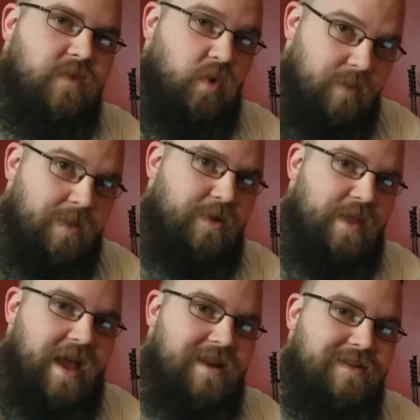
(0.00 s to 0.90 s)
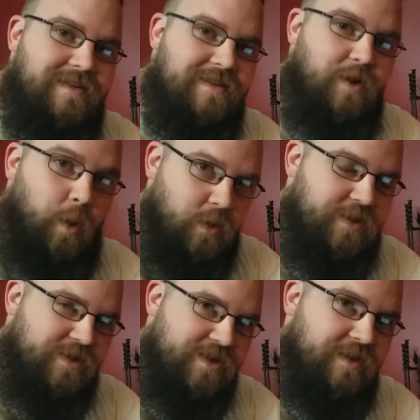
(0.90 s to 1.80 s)
Remember that. Hold
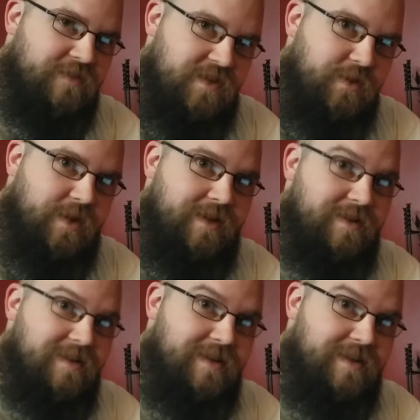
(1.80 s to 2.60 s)
yourself to it.